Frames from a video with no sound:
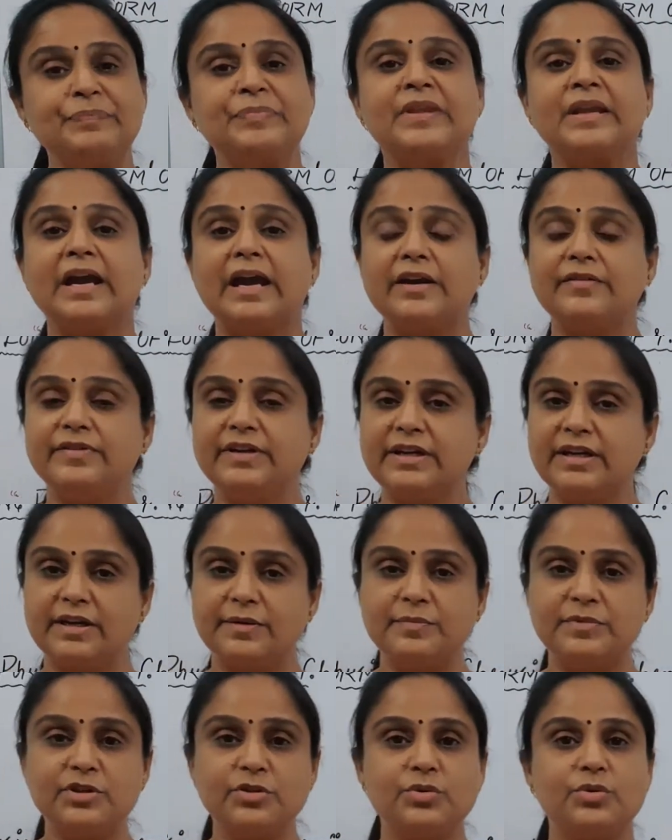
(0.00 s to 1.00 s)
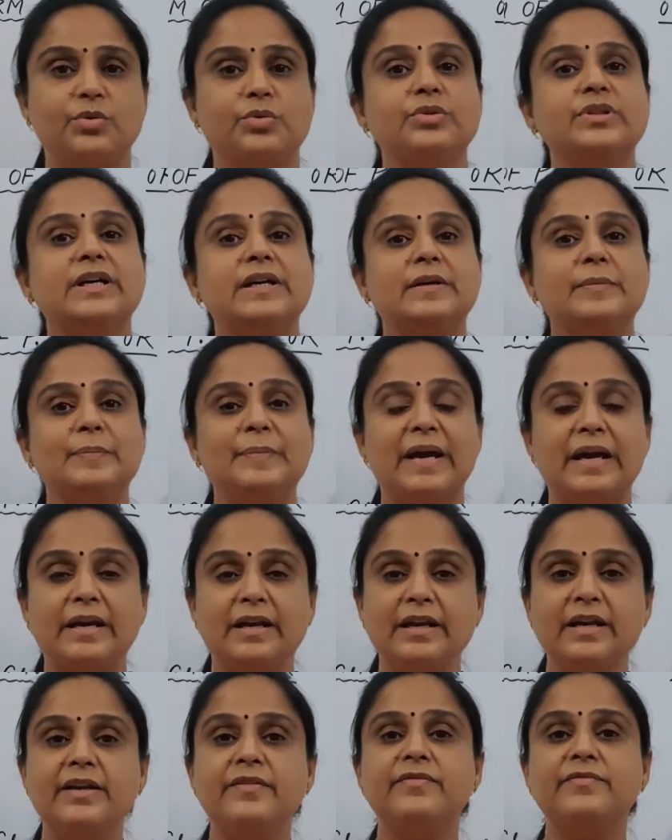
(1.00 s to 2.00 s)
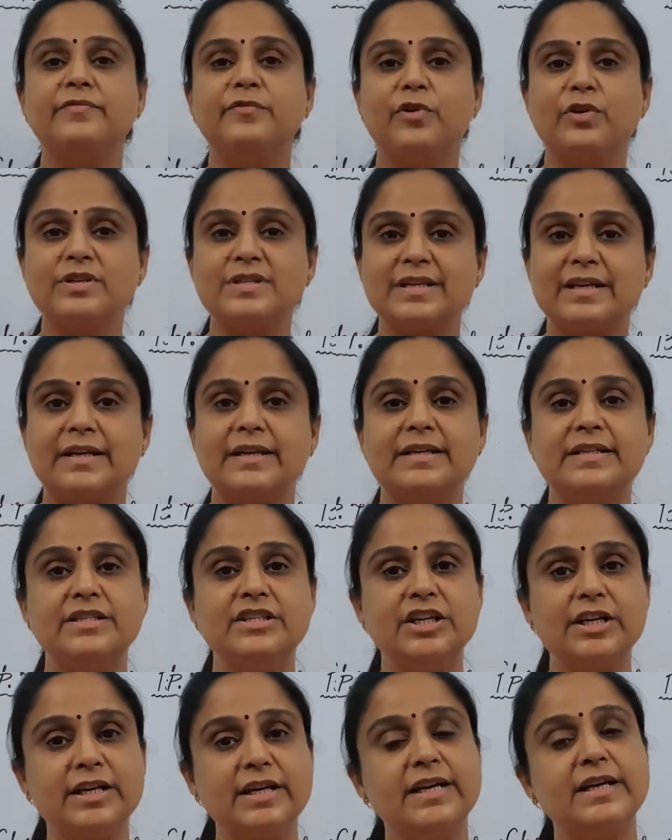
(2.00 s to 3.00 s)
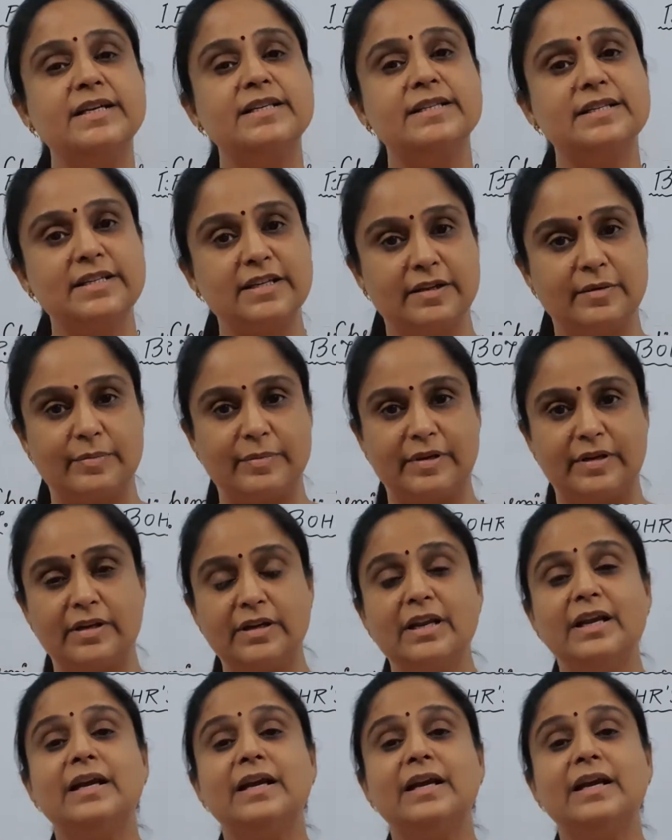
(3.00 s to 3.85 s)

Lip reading: and we came to know that Mendeleev was arranging his table,